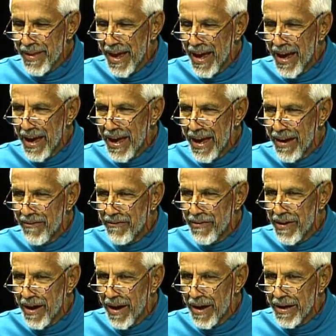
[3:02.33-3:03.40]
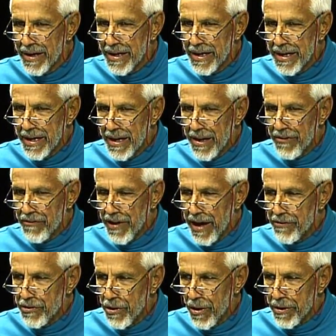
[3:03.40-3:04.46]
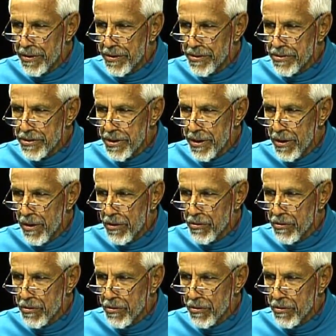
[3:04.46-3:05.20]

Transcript: I have five daughters, all